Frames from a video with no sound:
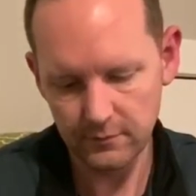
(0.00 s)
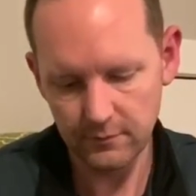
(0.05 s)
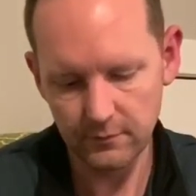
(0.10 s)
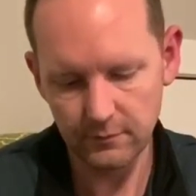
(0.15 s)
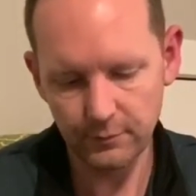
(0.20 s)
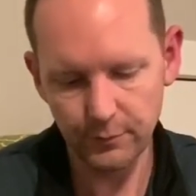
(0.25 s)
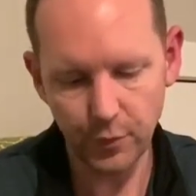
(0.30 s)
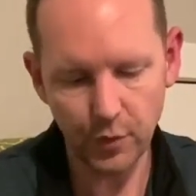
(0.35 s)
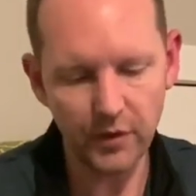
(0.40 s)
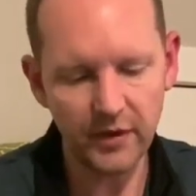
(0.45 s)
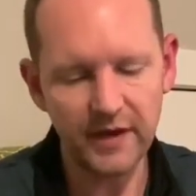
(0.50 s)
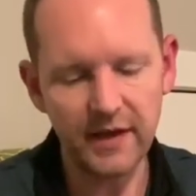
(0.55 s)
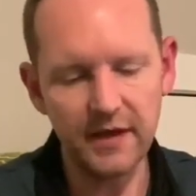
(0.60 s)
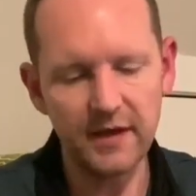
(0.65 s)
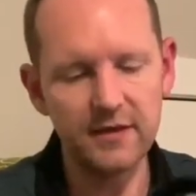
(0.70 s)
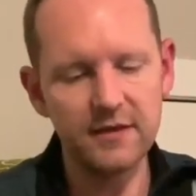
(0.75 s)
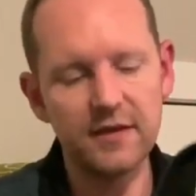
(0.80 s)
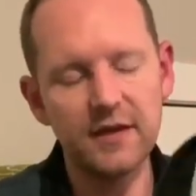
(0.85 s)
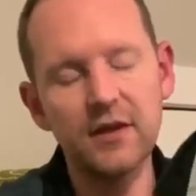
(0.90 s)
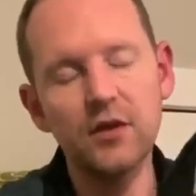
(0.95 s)
but it
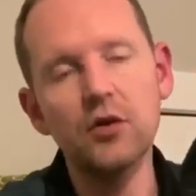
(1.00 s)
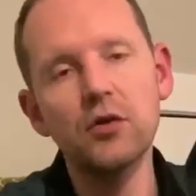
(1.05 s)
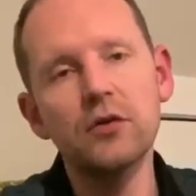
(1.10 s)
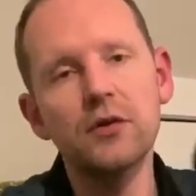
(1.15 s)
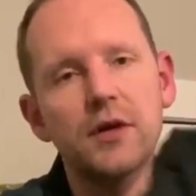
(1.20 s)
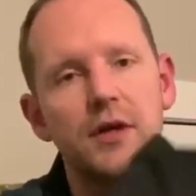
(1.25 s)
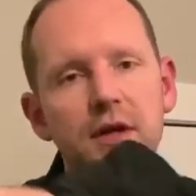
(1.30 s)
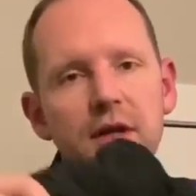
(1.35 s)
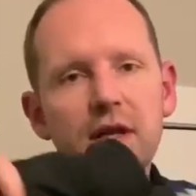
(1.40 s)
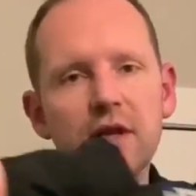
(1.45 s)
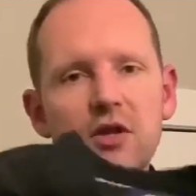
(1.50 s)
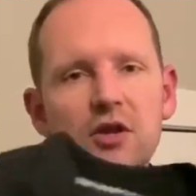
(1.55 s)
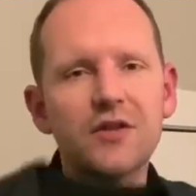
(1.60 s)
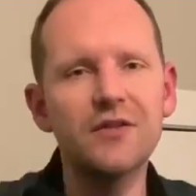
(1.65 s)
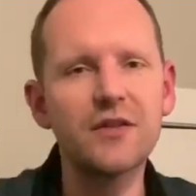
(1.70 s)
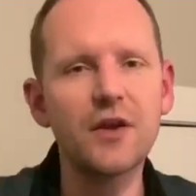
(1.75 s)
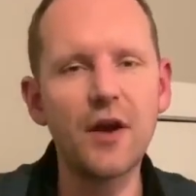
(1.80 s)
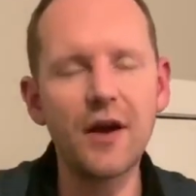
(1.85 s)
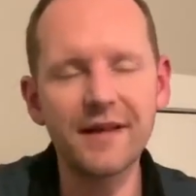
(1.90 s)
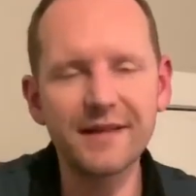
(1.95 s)
is in good condition.
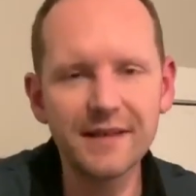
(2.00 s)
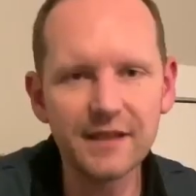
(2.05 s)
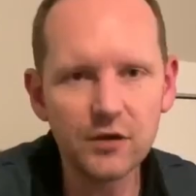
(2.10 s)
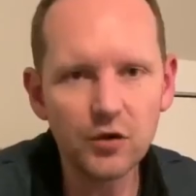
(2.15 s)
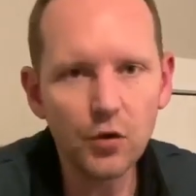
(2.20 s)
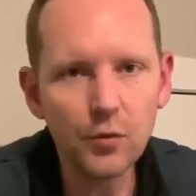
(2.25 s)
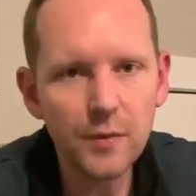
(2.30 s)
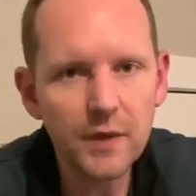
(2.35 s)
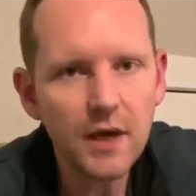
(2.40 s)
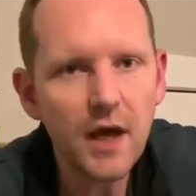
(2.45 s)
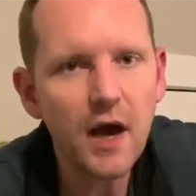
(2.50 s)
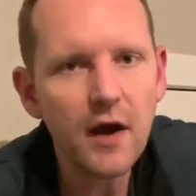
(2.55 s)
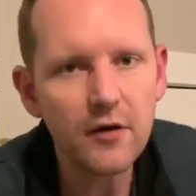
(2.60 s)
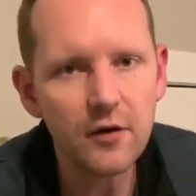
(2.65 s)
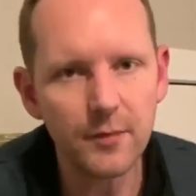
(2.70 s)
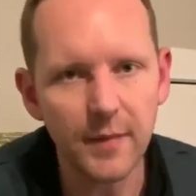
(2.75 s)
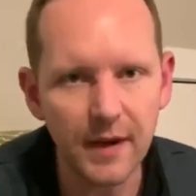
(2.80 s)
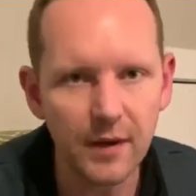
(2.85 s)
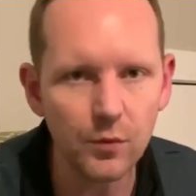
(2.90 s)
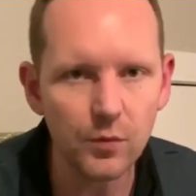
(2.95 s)
So I did um and ah
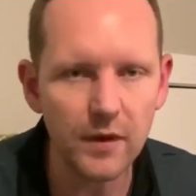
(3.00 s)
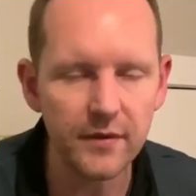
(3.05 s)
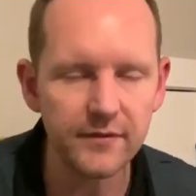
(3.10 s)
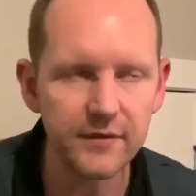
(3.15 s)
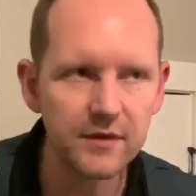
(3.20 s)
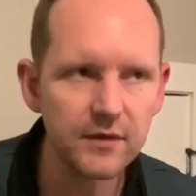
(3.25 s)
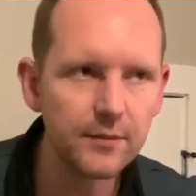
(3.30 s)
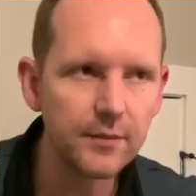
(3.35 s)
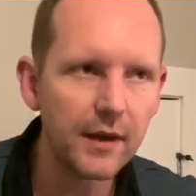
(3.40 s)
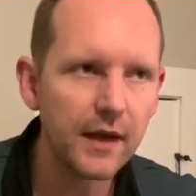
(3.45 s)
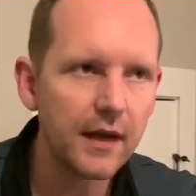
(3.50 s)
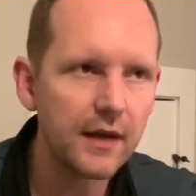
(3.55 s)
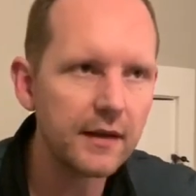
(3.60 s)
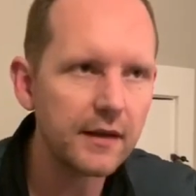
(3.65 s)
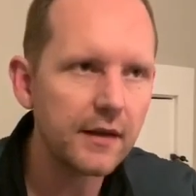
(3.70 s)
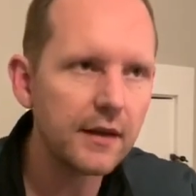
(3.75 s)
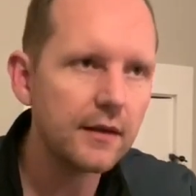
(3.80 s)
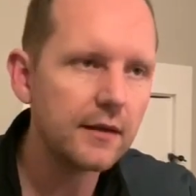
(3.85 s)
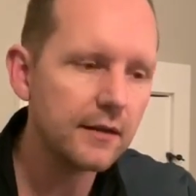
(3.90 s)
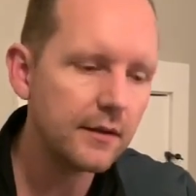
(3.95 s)
about whether to buy
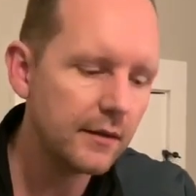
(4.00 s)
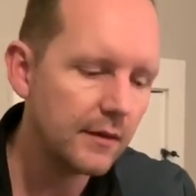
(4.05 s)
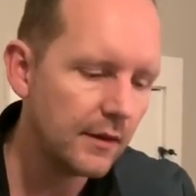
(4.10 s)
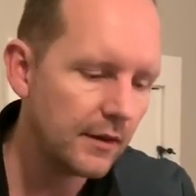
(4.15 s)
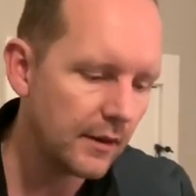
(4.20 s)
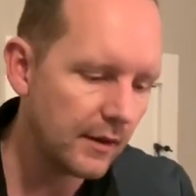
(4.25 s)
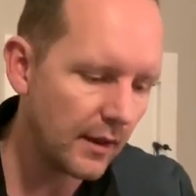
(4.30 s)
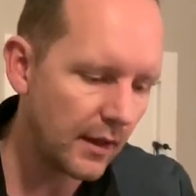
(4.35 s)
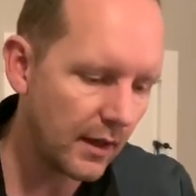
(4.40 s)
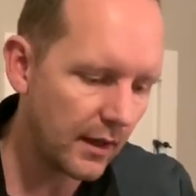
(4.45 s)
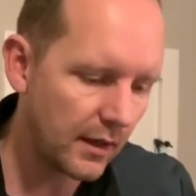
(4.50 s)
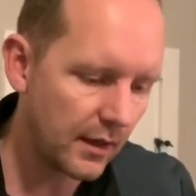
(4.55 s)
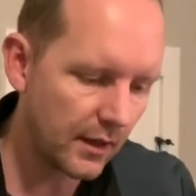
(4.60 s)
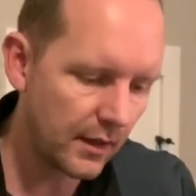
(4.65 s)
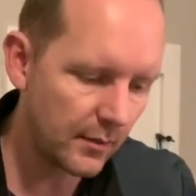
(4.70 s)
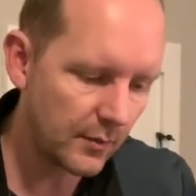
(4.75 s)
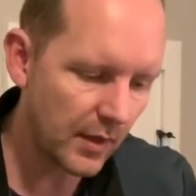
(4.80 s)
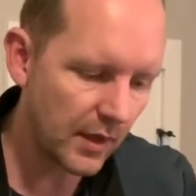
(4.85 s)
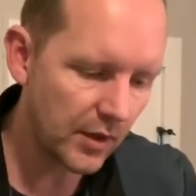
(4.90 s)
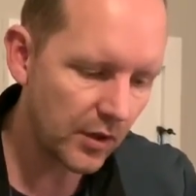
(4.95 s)
it.
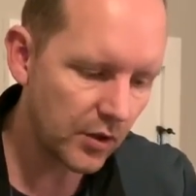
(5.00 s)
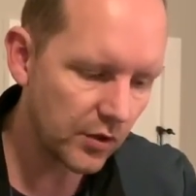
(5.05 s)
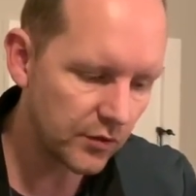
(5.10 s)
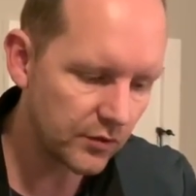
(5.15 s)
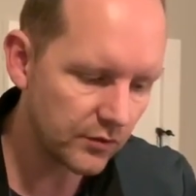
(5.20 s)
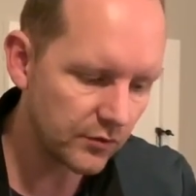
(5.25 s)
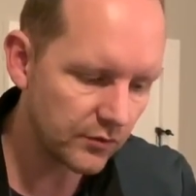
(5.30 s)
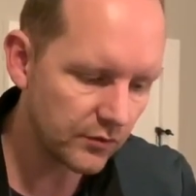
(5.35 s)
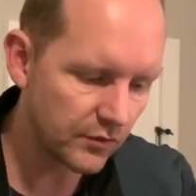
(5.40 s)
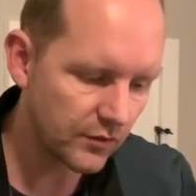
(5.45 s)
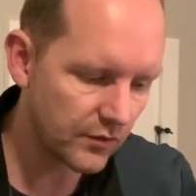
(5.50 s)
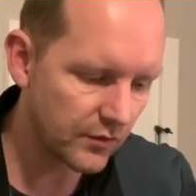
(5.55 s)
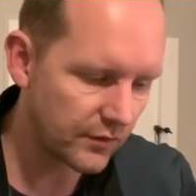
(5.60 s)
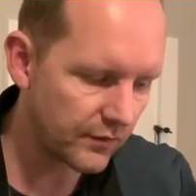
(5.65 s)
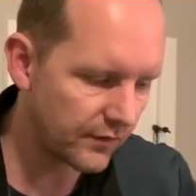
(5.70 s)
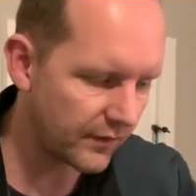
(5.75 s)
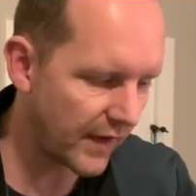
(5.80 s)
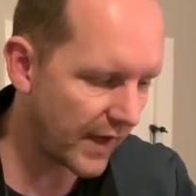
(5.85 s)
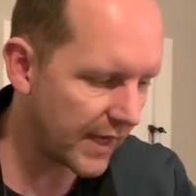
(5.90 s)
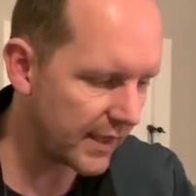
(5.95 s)
Um, I couldn't
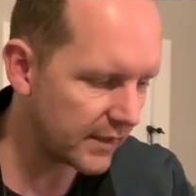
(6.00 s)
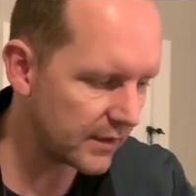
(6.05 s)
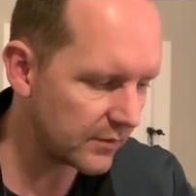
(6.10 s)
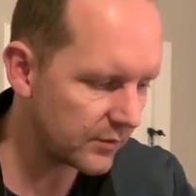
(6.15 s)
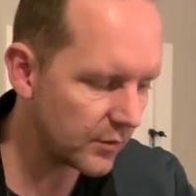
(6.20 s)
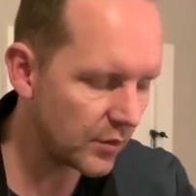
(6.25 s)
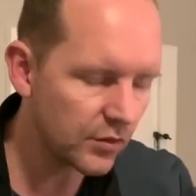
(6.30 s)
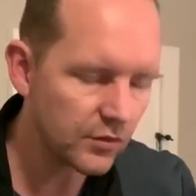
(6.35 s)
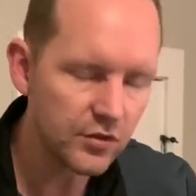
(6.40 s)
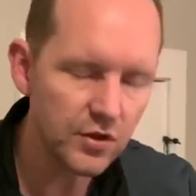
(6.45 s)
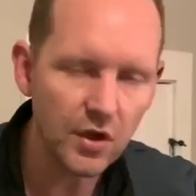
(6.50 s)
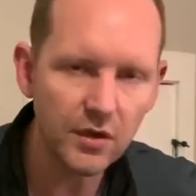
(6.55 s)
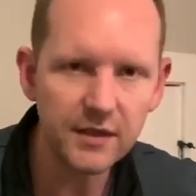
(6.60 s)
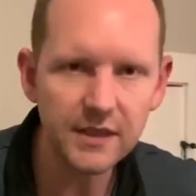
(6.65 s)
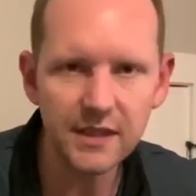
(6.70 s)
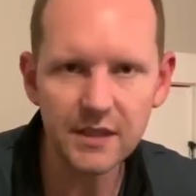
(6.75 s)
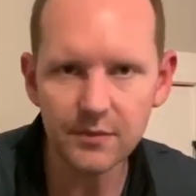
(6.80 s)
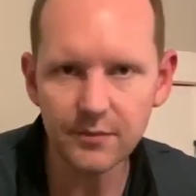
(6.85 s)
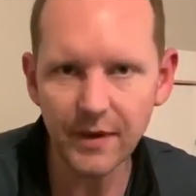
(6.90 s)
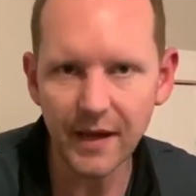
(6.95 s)
find much on
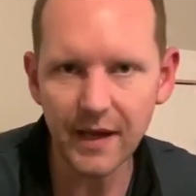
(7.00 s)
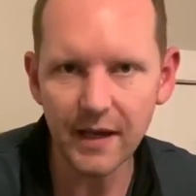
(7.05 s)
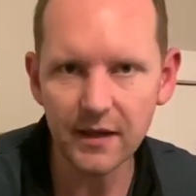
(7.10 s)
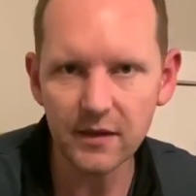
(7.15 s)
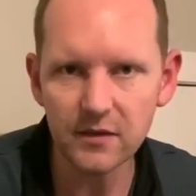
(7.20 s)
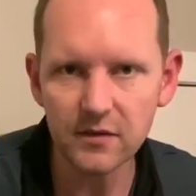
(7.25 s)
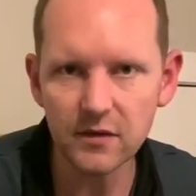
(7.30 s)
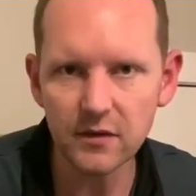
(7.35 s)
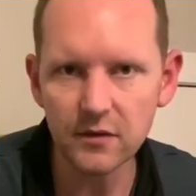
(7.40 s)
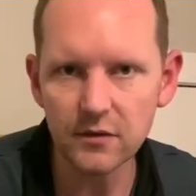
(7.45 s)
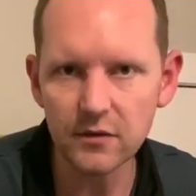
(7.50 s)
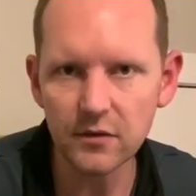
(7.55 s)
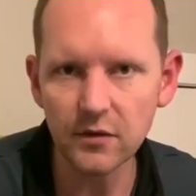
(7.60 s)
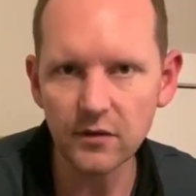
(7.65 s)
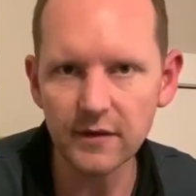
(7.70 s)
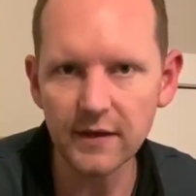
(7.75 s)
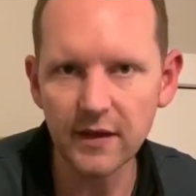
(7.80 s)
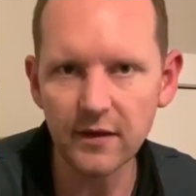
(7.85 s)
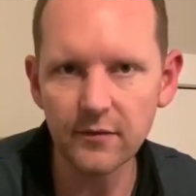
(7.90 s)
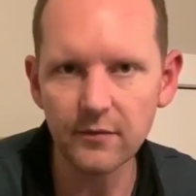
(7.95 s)
eBay to sort
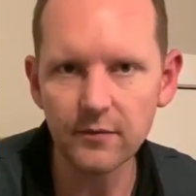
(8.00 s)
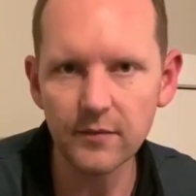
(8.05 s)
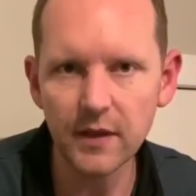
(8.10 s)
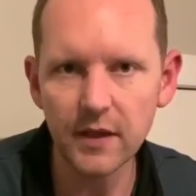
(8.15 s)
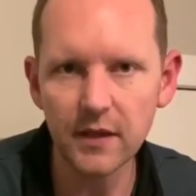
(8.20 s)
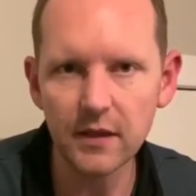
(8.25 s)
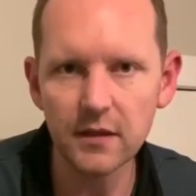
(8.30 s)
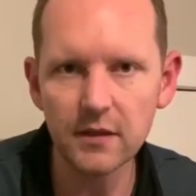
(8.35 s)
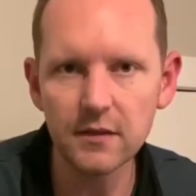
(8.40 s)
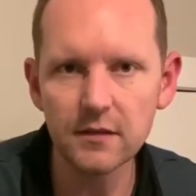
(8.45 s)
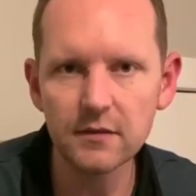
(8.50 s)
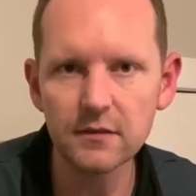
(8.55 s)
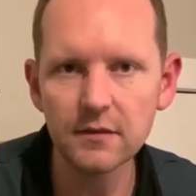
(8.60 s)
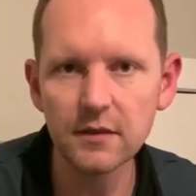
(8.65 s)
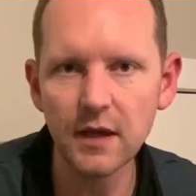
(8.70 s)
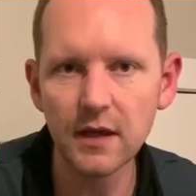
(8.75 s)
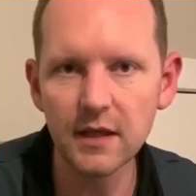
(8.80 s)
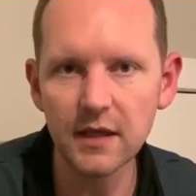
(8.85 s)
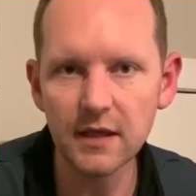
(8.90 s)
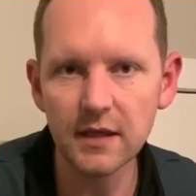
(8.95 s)
of give me
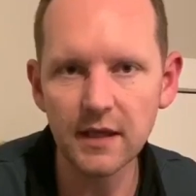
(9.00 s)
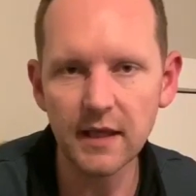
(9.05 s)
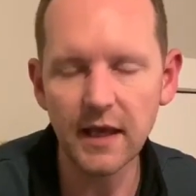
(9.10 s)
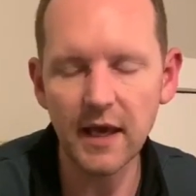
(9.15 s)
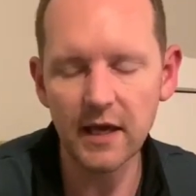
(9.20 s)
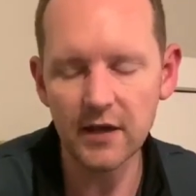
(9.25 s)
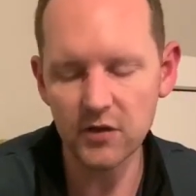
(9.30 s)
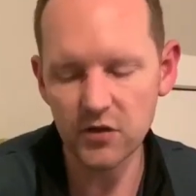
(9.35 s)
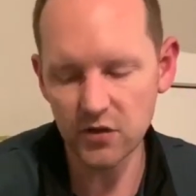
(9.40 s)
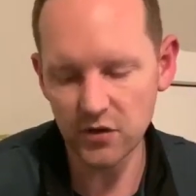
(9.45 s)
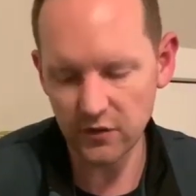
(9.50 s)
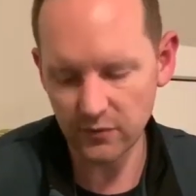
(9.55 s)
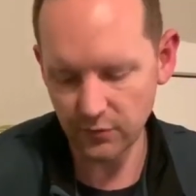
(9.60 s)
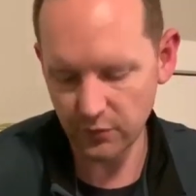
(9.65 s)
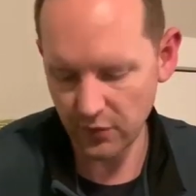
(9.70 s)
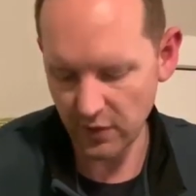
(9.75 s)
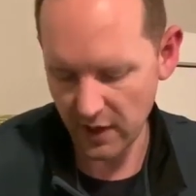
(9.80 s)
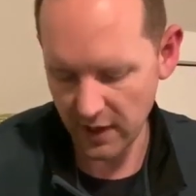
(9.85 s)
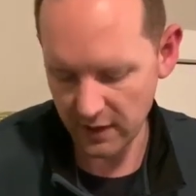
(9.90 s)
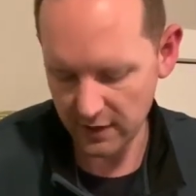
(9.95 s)
an indication of
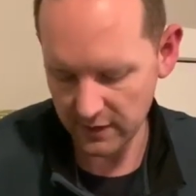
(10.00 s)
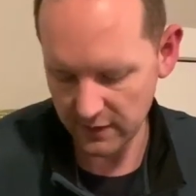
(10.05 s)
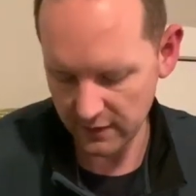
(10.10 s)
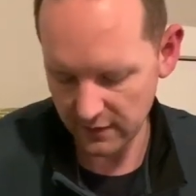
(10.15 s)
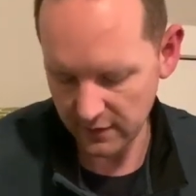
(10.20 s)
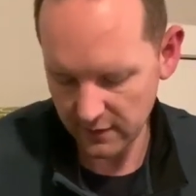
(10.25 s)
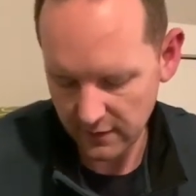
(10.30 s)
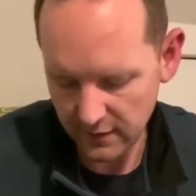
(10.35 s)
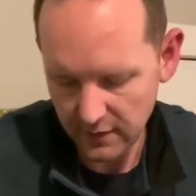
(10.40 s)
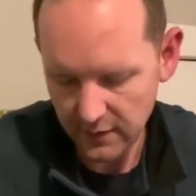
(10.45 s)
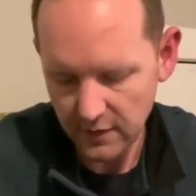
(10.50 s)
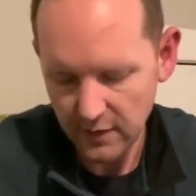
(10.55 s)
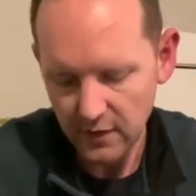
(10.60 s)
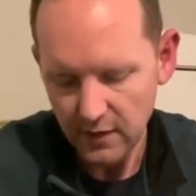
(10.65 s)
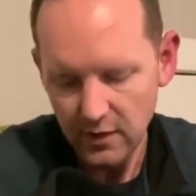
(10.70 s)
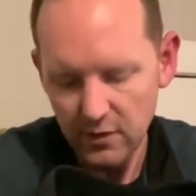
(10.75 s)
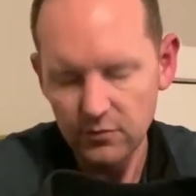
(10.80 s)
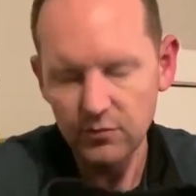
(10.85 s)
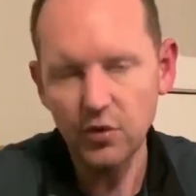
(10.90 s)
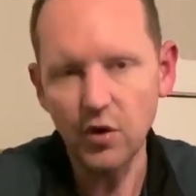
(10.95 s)
price.
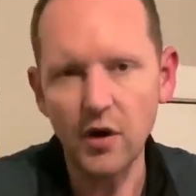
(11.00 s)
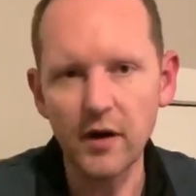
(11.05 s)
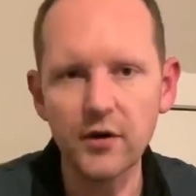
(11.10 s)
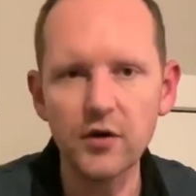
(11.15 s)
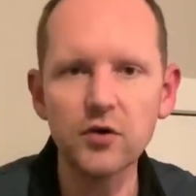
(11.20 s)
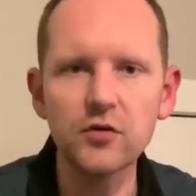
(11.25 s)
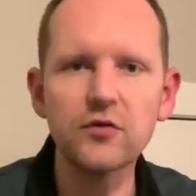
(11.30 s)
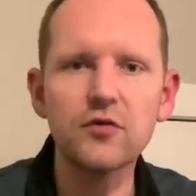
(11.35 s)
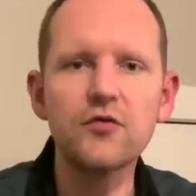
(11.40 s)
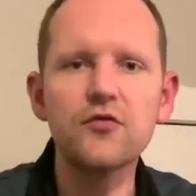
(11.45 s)
But I could